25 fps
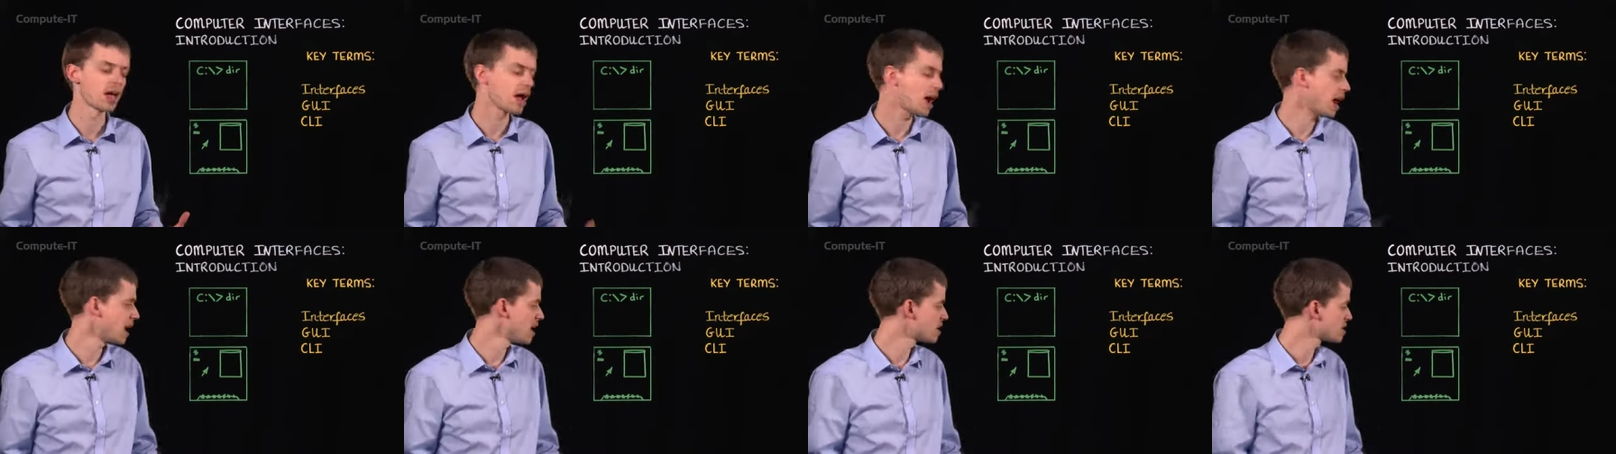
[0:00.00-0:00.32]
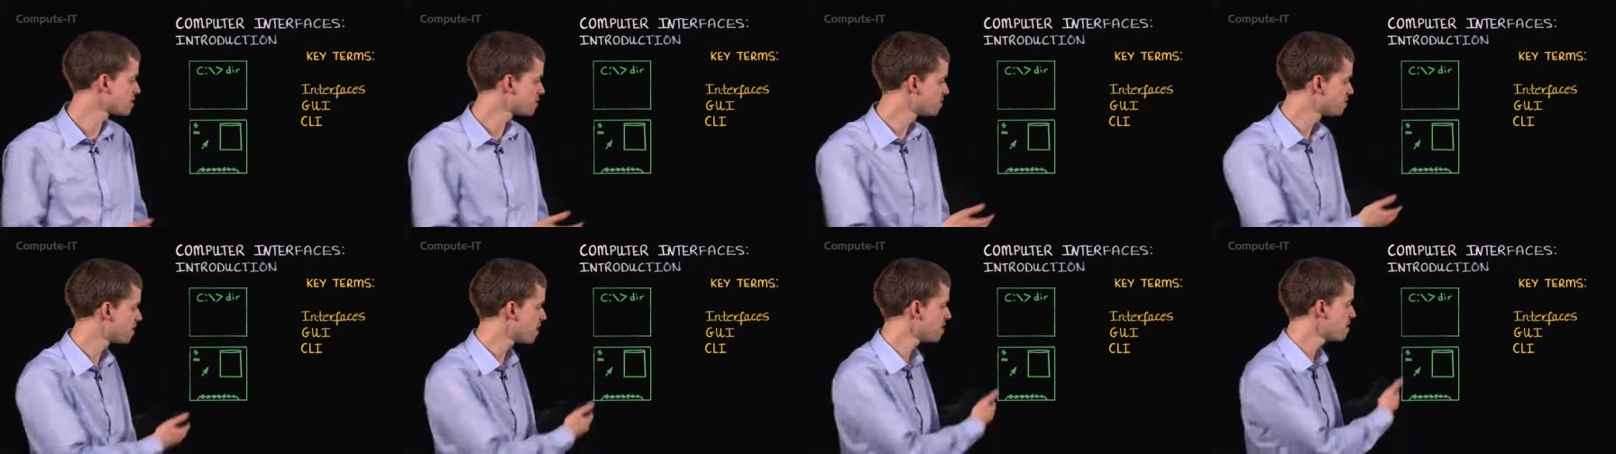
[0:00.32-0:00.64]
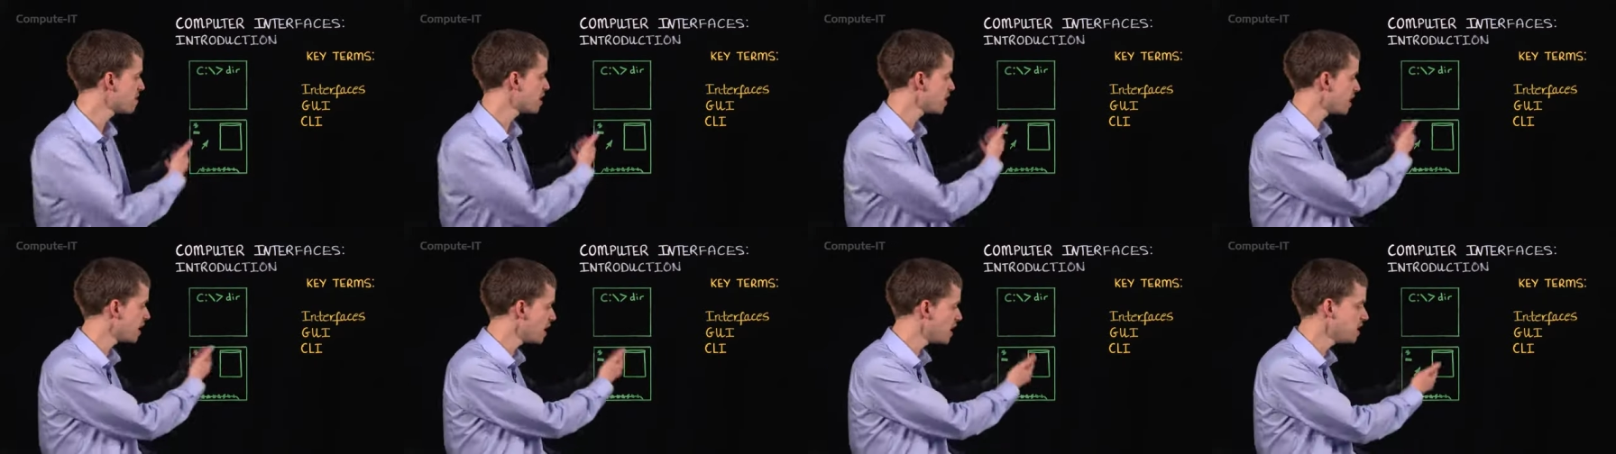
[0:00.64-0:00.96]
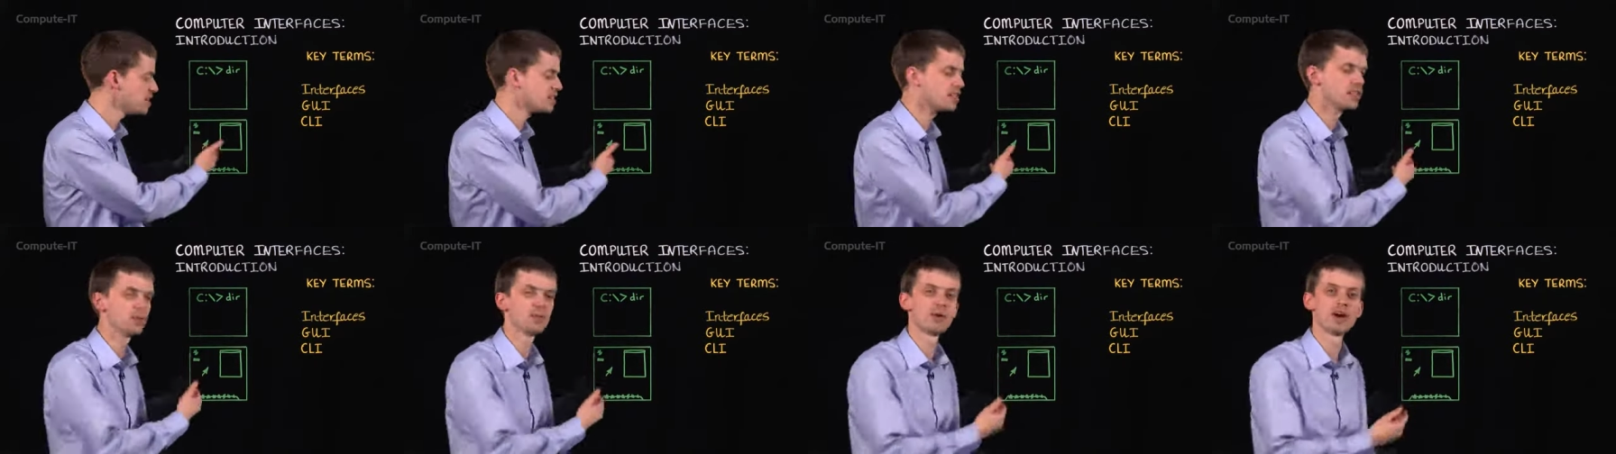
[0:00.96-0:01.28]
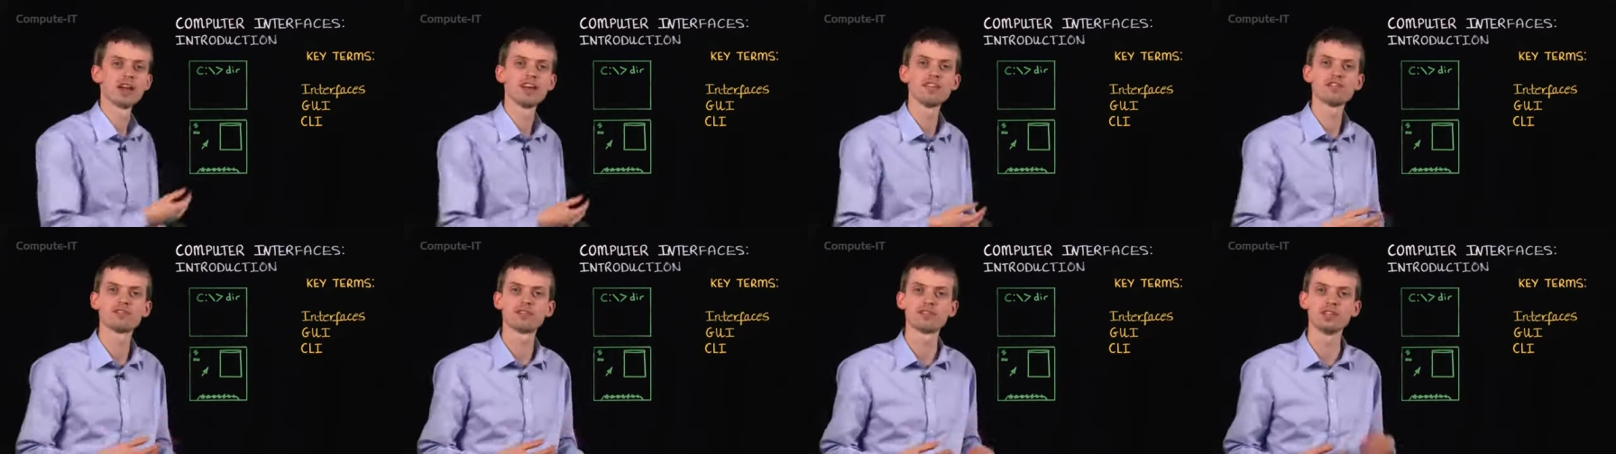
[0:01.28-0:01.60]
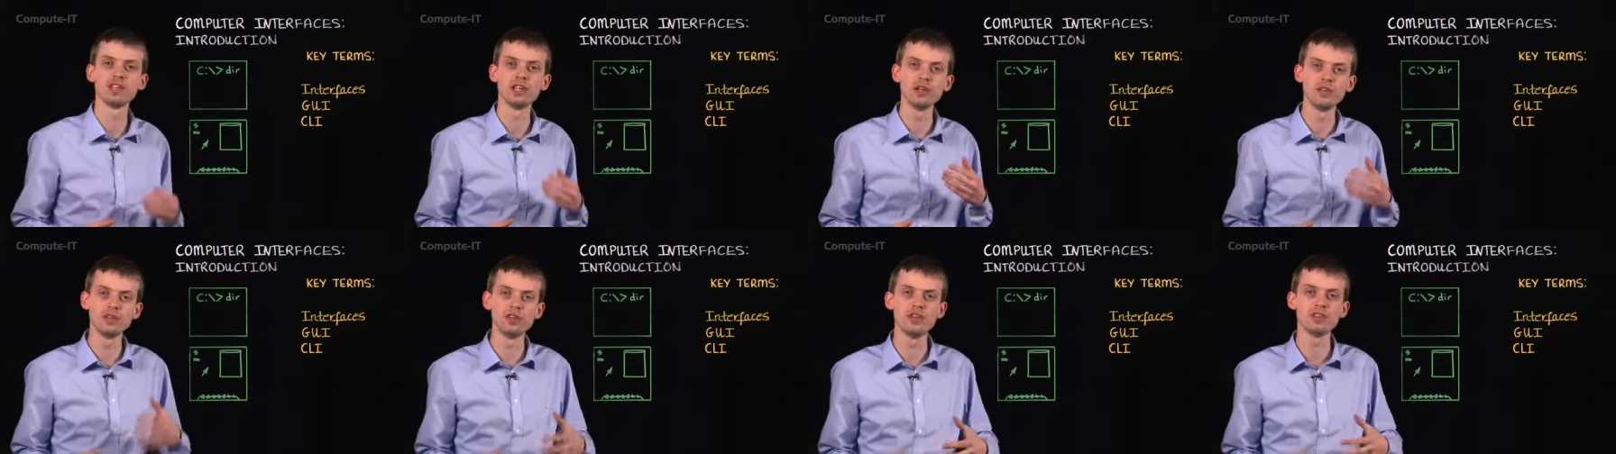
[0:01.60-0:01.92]
and it's a very easy way for
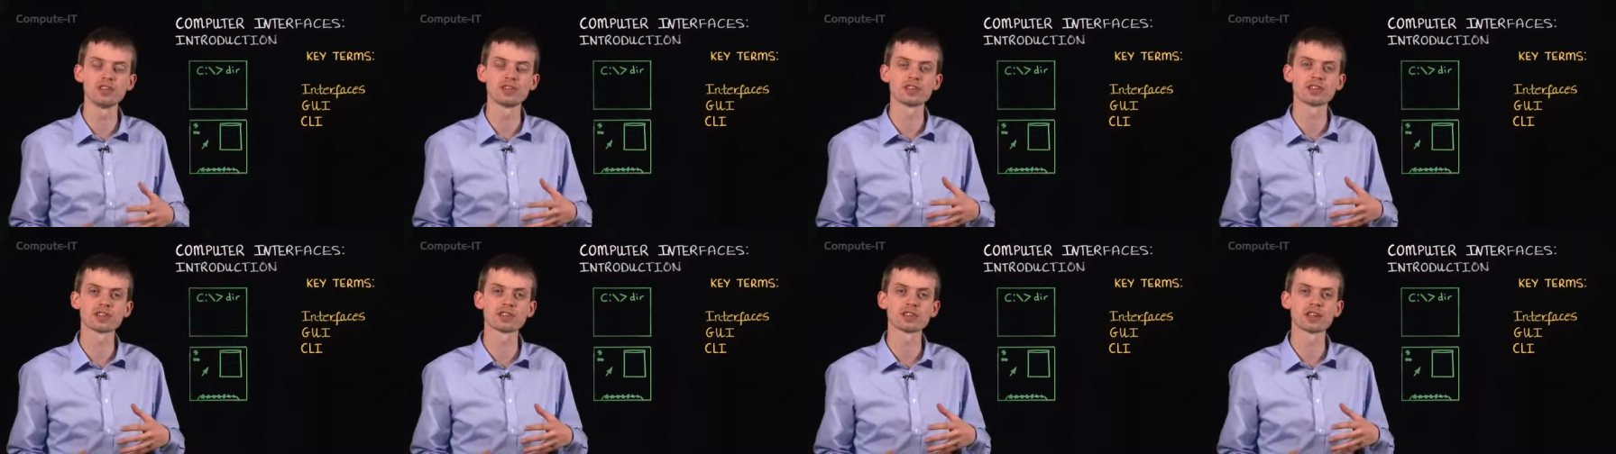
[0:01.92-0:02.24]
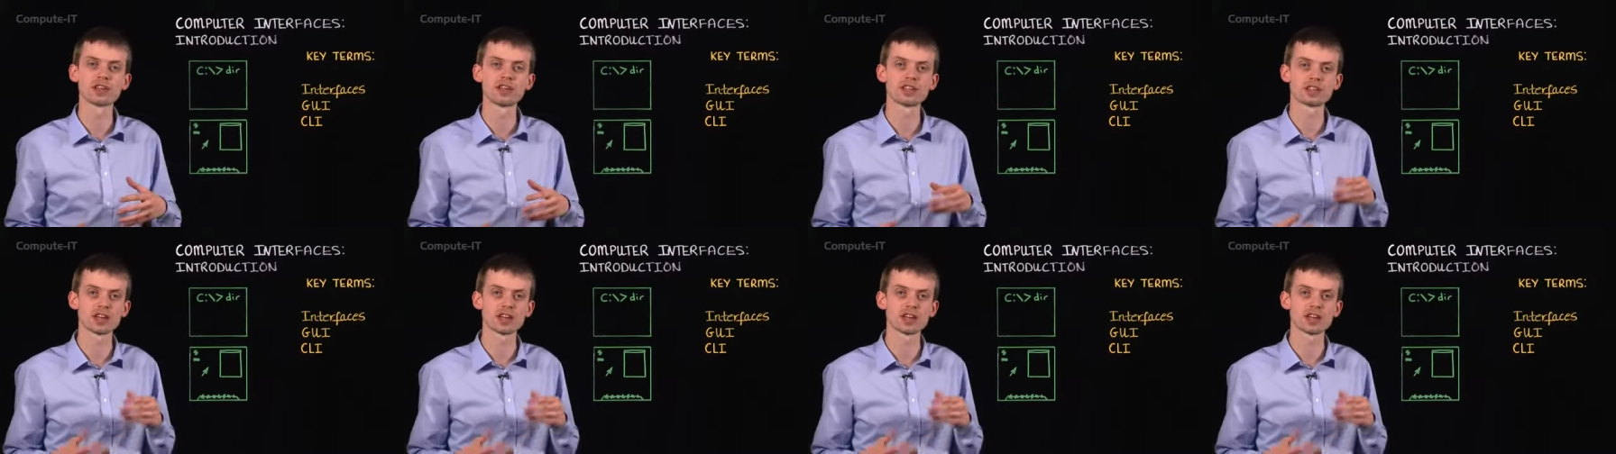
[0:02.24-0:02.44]
new users